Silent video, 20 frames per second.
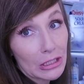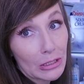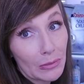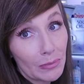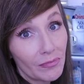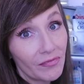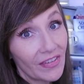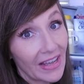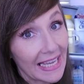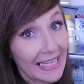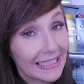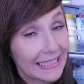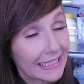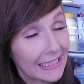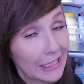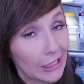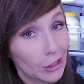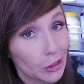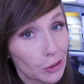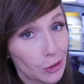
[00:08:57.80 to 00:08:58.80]
some
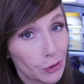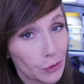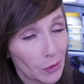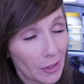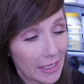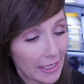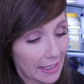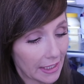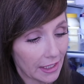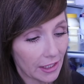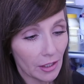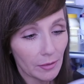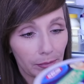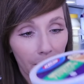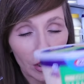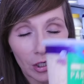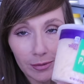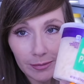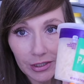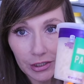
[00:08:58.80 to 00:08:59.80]
finely shredded
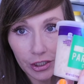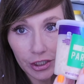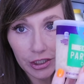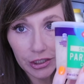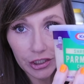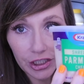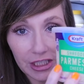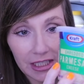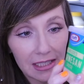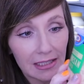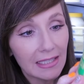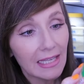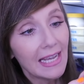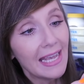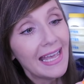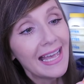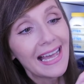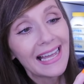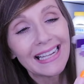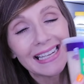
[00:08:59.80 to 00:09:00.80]
Parmesan cheese.
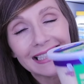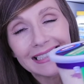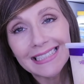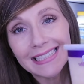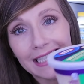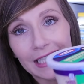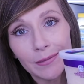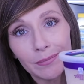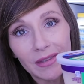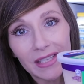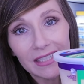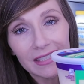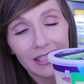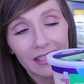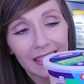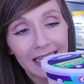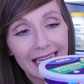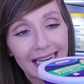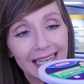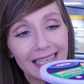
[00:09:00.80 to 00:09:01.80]
I like to keep this
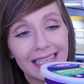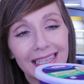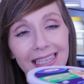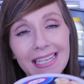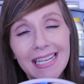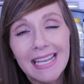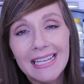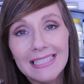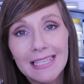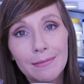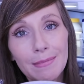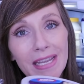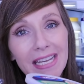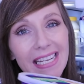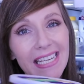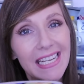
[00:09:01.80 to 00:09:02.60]
on hand in case I make